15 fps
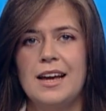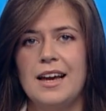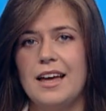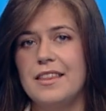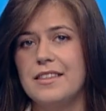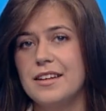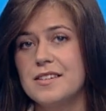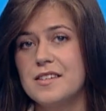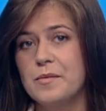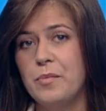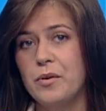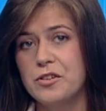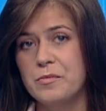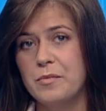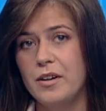And that's the
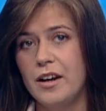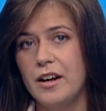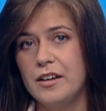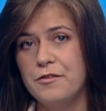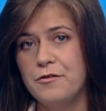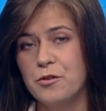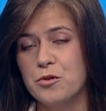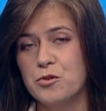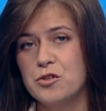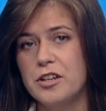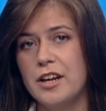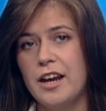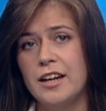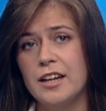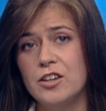bottom line for today.